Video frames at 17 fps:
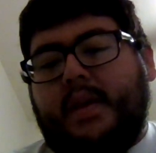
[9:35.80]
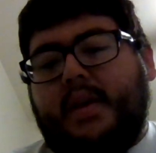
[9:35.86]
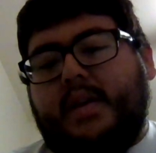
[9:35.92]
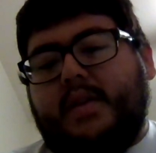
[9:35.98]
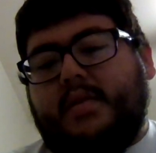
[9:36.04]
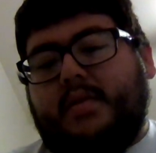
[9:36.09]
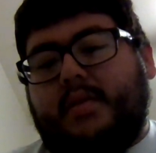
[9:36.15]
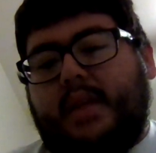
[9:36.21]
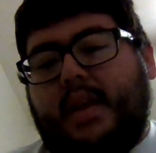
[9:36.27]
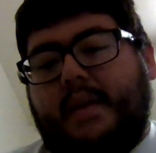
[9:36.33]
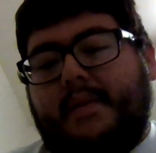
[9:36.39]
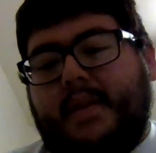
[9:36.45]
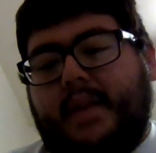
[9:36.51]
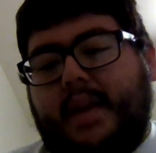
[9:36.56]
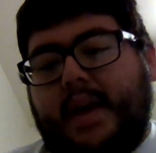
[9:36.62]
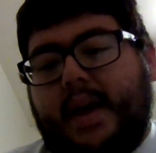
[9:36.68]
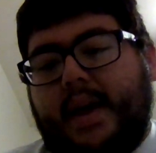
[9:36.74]
So
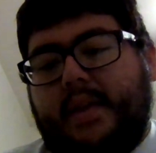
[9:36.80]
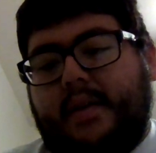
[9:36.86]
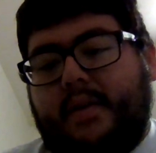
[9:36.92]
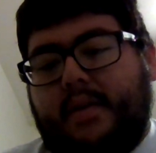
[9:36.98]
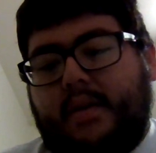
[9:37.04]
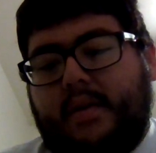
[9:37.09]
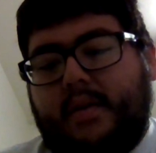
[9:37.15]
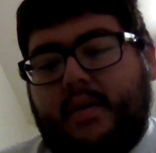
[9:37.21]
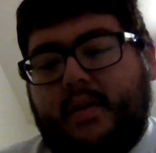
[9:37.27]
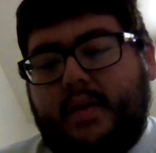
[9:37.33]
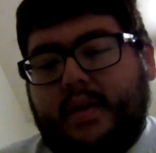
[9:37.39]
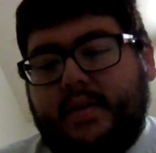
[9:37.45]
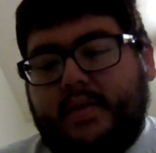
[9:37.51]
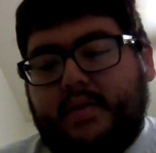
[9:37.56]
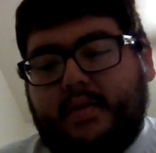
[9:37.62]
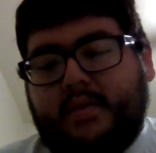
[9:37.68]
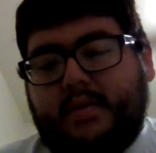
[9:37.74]
David gathered all
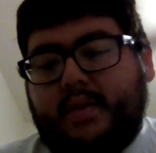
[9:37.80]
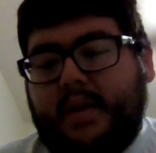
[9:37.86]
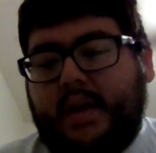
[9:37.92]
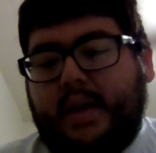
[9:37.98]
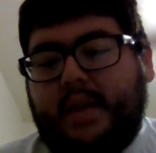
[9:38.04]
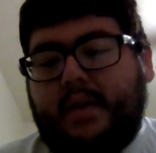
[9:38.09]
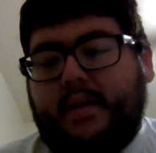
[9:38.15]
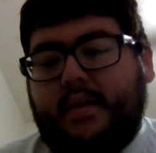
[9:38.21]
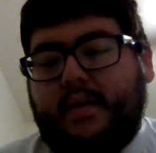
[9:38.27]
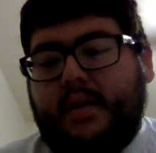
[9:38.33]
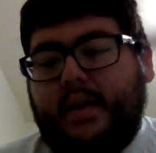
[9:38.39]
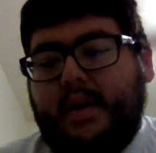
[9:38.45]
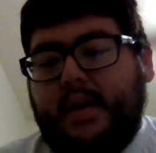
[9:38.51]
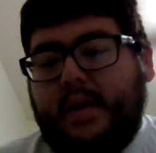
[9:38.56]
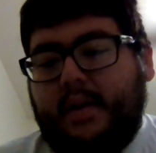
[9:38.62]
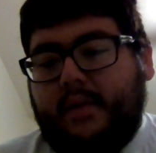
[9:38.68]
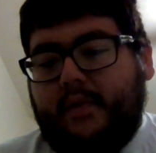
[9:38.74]
Israel together
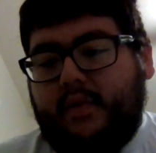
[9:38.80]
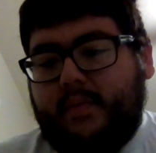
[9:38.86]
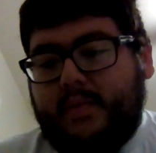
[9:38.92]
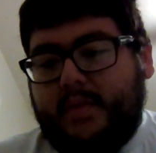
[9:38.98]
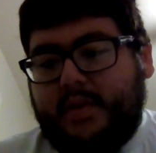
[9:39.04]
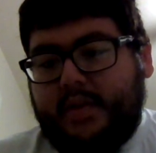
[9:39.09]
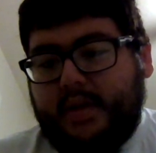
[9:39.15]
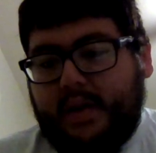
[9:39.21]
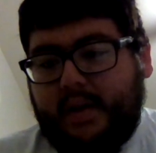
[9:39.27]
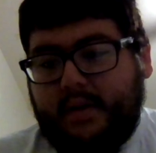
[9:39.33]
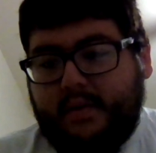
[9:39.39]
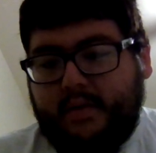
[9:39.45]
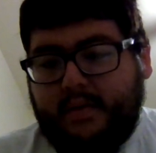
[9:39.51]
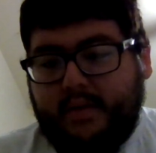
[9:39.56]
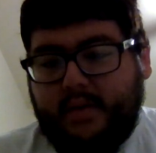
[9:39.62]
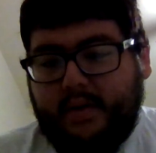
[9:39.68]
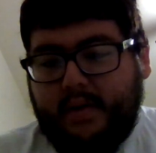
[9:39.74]
from
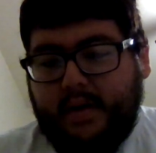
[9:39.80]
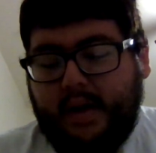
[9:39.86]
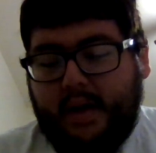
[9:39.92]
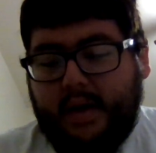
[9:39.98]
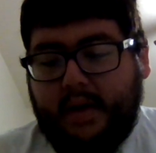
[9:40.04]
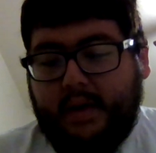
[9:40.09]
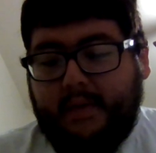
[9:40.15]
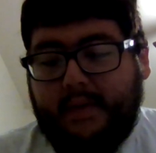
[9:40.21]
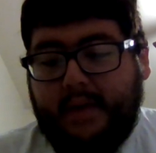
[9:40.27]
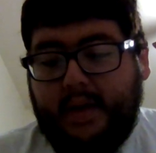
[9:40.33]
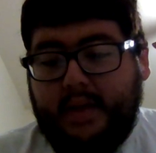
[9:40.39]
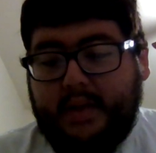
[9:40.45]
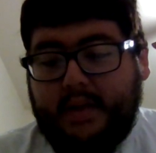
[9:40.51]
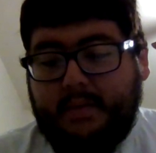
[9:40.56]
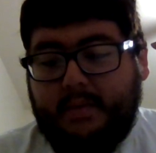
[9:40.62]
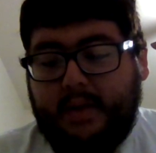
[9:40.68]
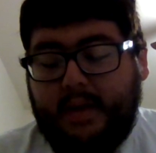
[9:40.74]
Shihor of
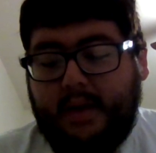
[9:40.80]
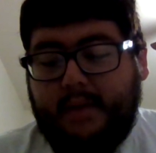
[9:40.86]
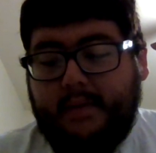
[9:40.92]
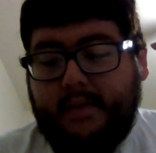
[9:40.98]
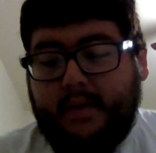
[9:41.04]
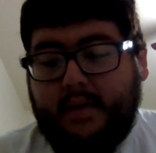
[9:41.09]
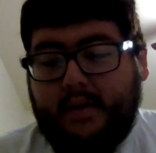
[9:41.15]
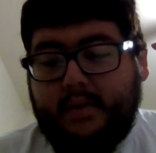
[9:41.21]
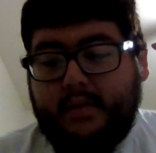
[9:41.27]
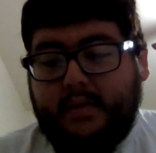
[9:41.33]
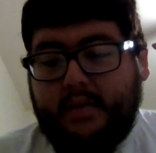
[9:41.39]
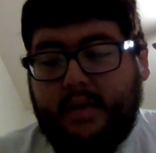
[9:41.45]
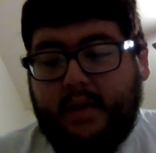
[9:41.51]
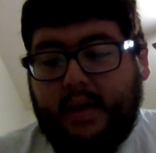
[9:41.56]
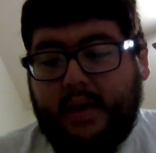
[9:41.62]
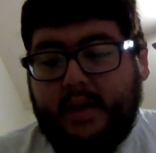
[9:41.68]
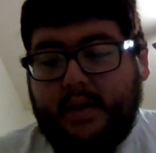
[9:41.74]
Egypt even unto
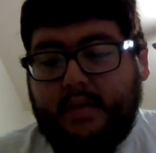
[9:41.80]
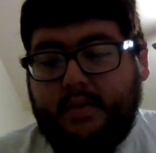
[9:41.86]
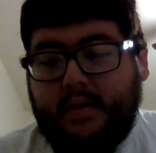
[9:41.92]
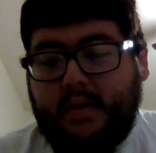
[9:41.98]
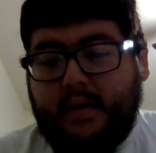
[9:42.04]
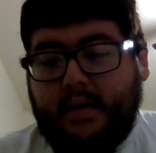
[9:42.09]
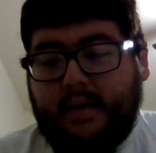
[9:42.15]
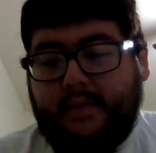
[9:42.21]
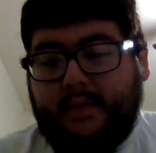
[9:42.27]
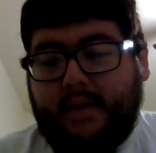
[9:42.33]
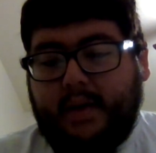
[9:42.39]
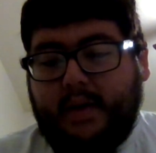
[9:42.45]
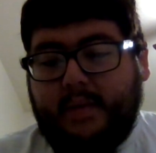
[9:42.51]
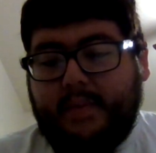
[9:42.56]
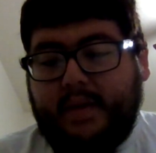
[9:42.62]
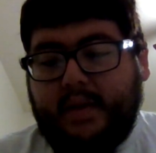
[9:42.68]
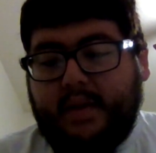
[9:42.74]
the entering of
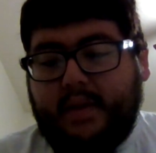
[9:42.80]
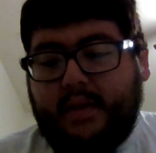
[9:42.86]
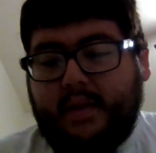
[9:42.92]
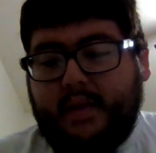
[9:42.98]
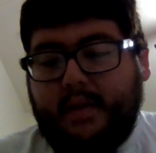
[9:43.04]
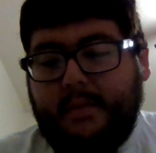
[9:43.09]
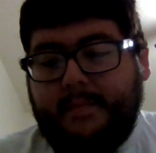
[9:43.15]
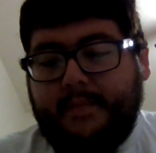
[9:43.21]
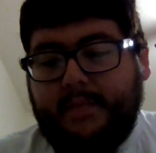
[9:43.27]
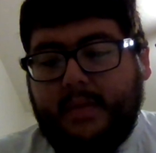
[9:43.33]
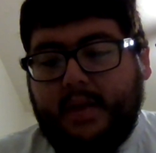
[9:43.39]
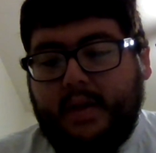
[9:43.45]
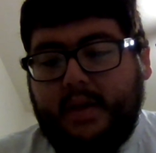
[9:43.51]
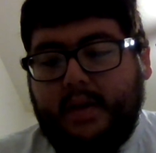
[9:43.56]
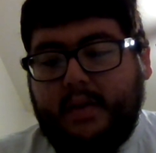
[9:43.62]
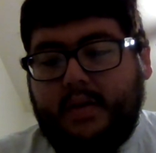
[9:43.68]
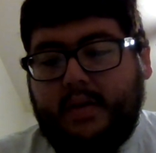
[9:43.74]
Hamath,
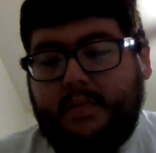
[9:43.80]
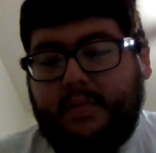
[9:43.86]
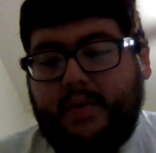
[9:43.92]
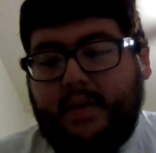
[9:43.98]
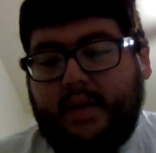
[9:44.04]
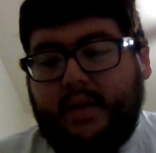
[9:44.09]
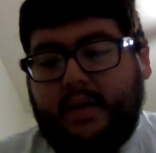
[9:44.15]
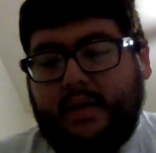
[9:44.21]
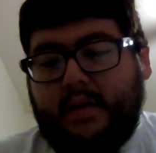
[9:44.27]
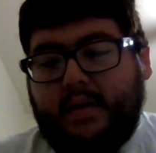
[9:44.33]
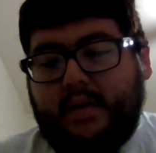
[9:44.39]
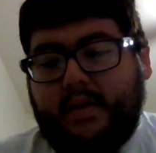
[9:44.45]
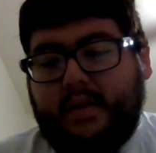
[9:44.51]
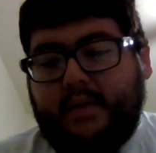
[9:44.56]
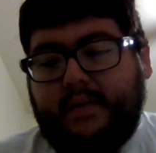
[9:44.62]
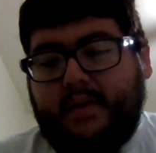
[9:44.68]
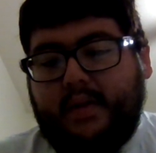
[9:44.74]
to bring the
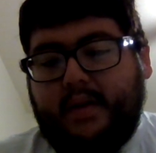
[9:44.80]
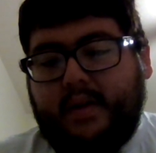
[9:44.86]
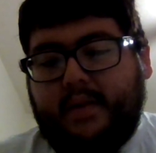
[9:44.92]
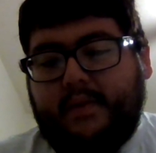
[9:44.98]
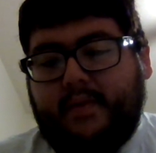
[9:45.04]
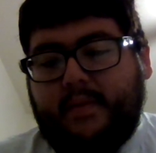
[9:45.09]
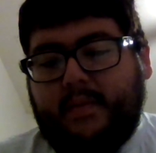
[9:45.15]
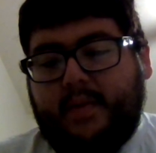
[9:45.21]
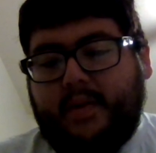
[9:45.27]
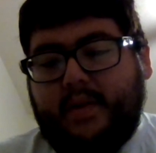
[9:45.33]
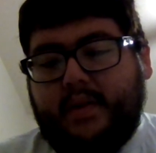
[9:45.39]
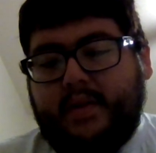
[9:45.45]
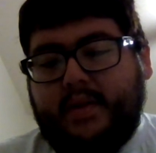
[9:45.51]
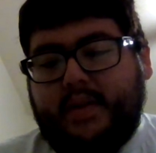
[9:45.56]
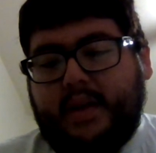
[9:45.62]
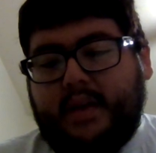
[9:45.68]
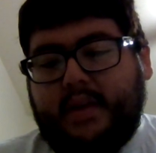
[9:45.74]
ark of God from
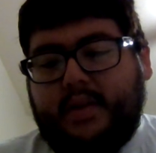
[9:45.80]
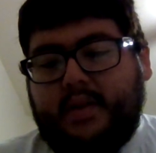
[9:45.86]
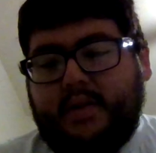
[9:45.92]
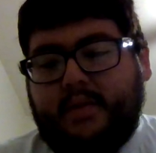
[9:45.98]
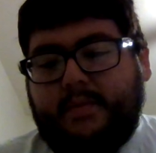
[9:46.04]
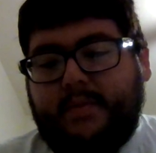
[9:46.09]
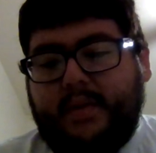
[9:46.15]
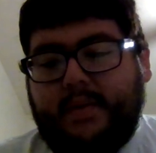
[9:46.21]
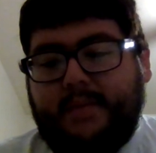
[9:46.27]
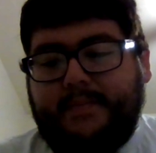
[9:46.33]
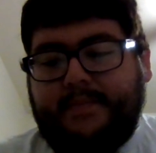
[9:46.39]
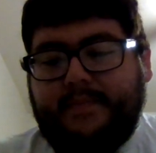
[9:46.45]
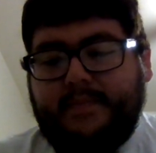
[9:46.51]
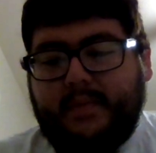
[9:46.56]
Kirjath Jearim.